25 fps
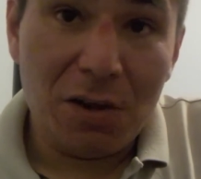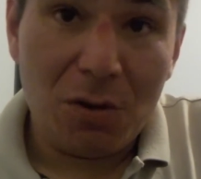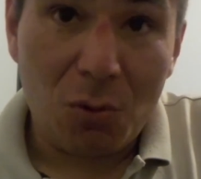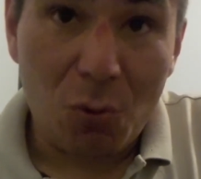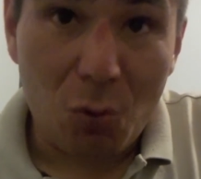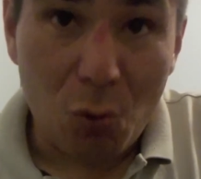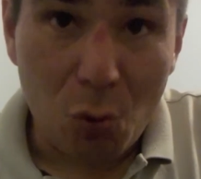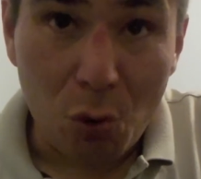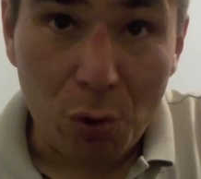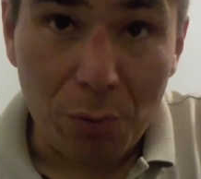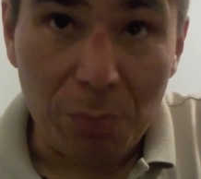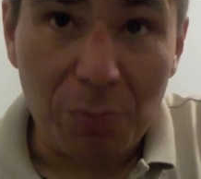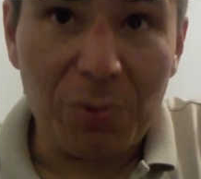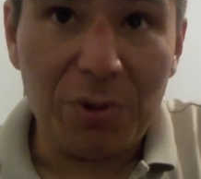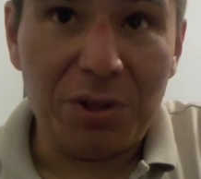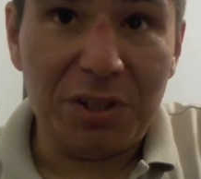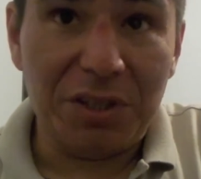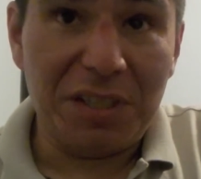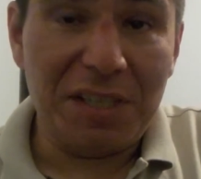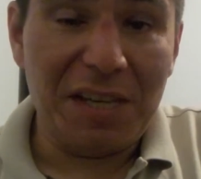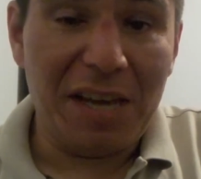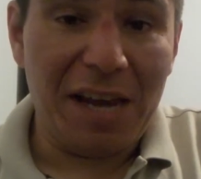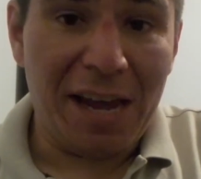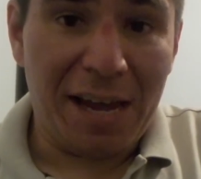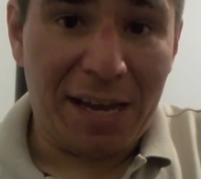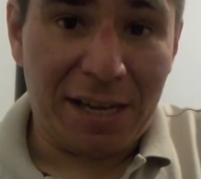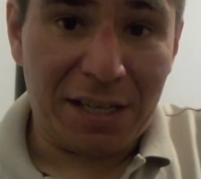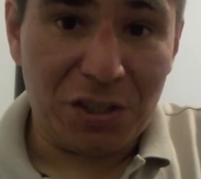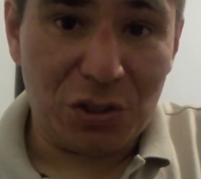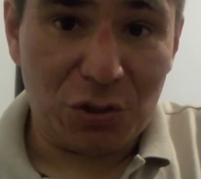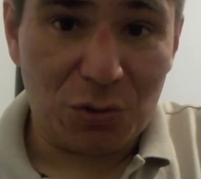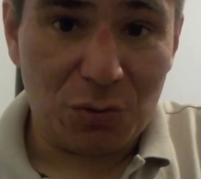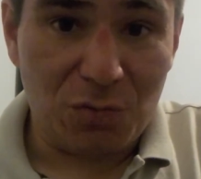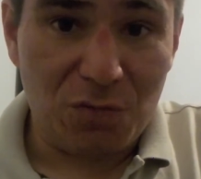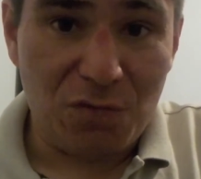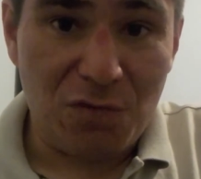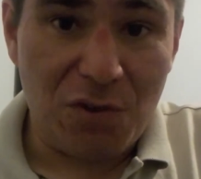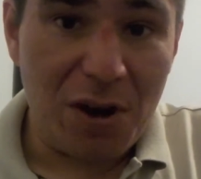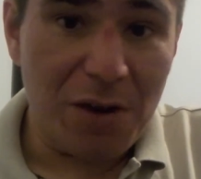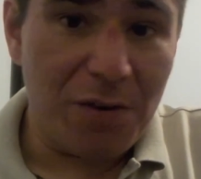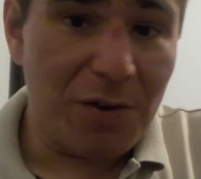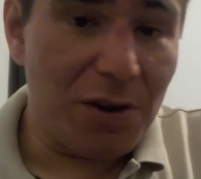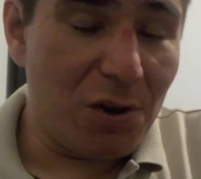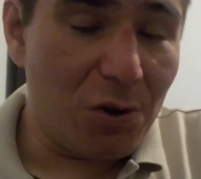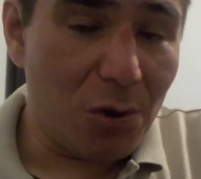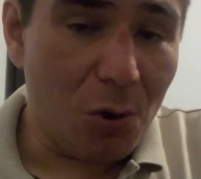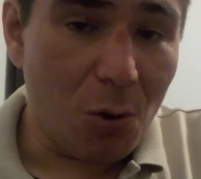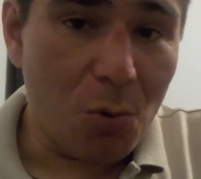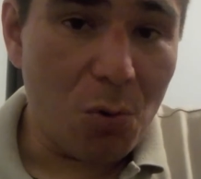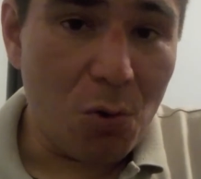corporate tax,
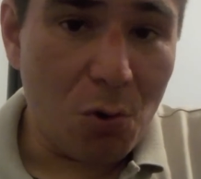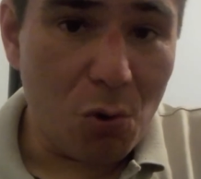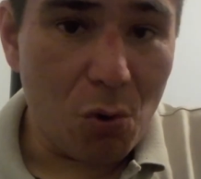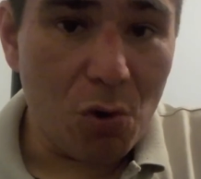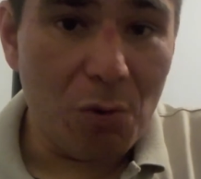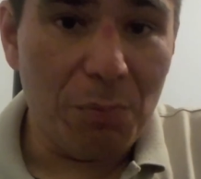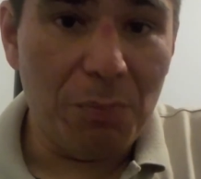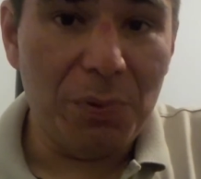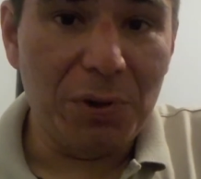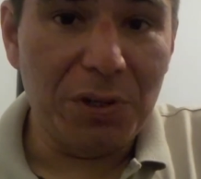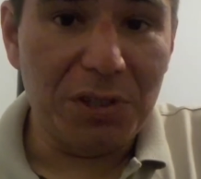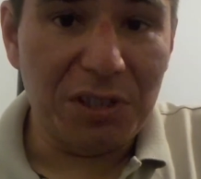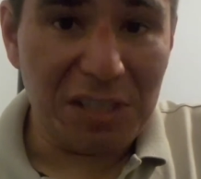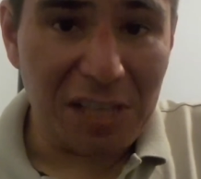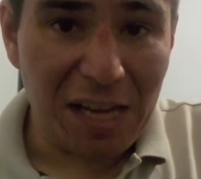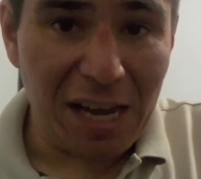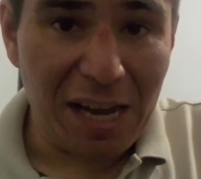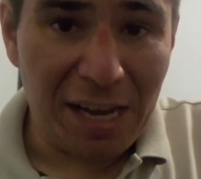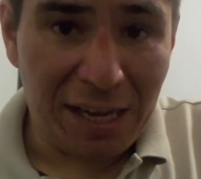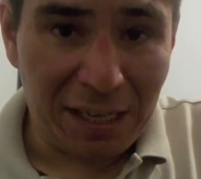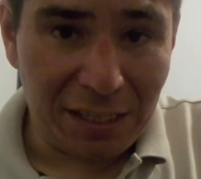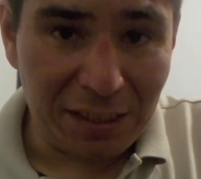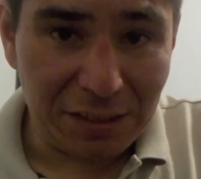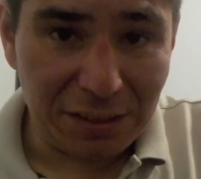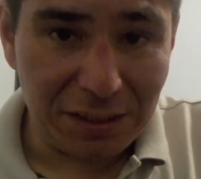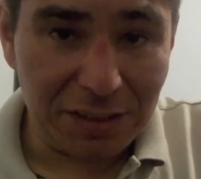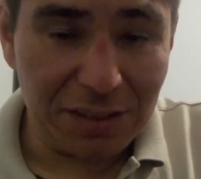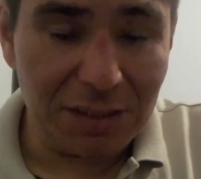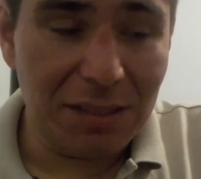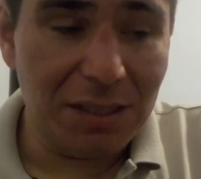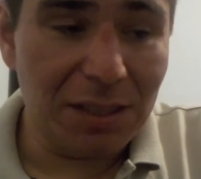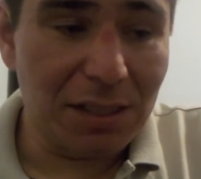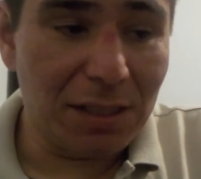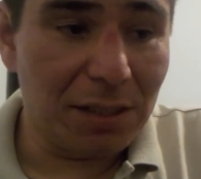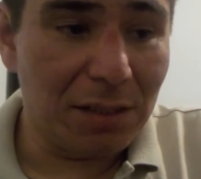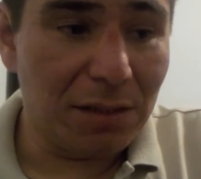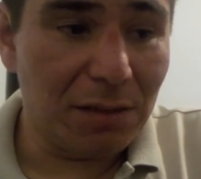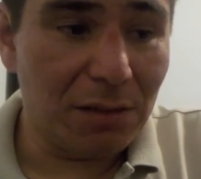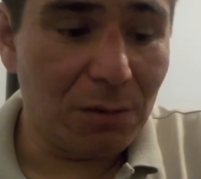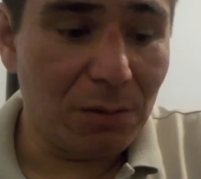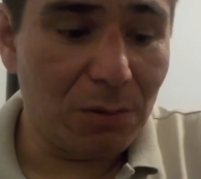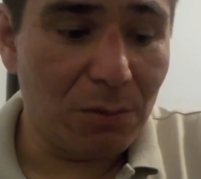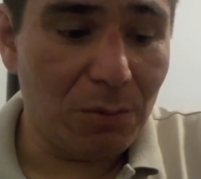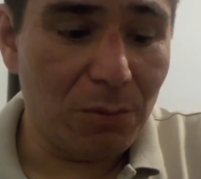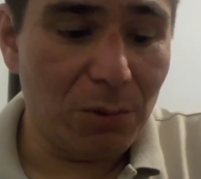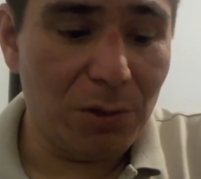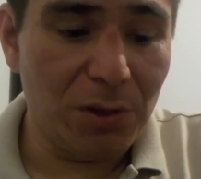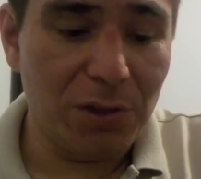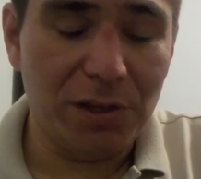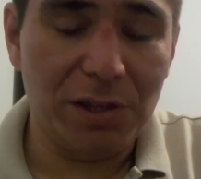very low corporate tax, then
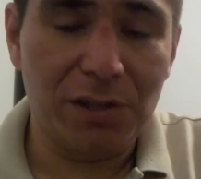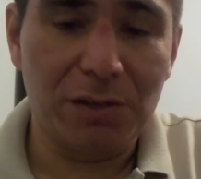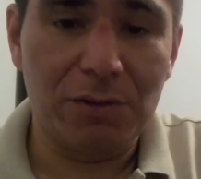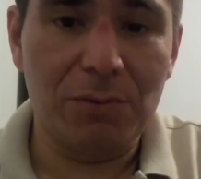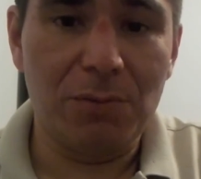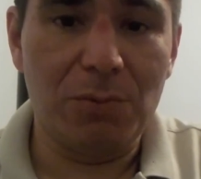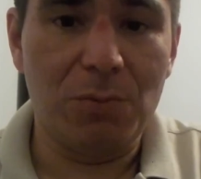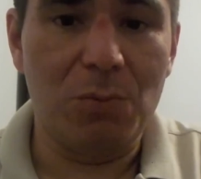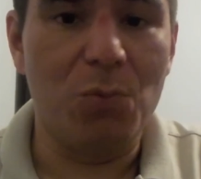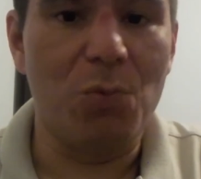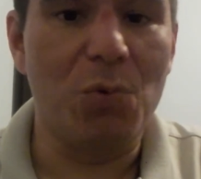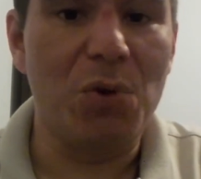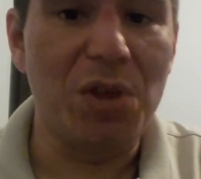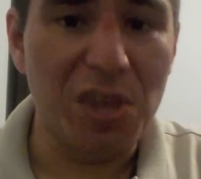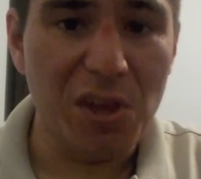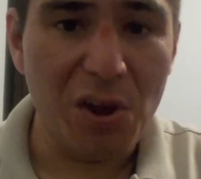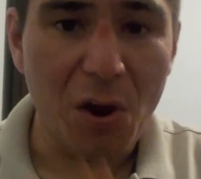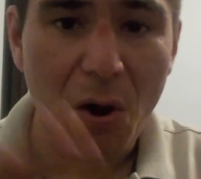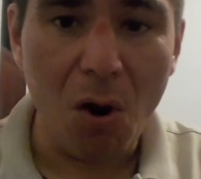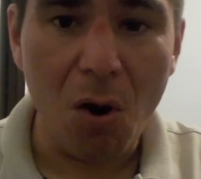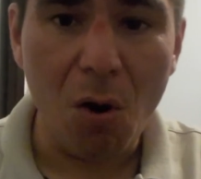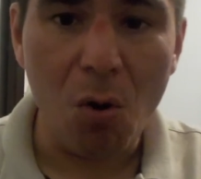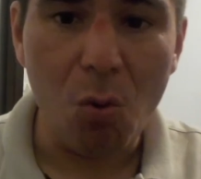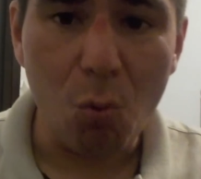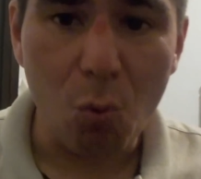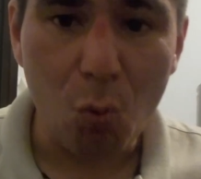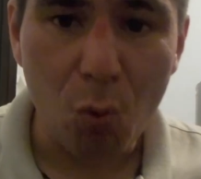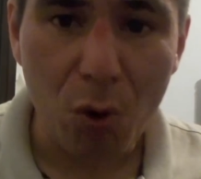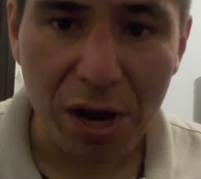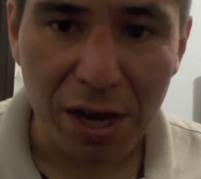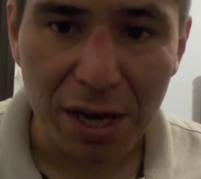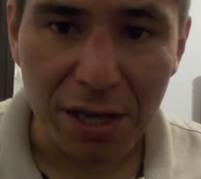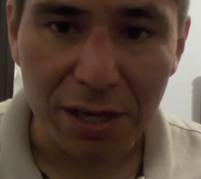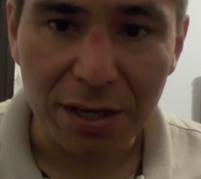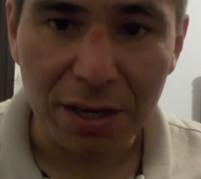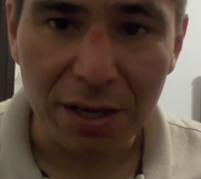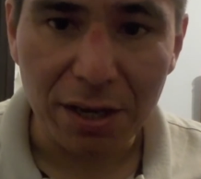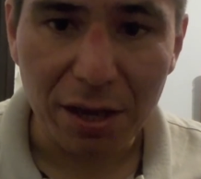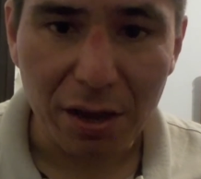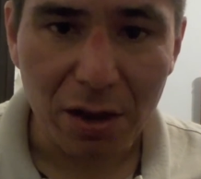we all win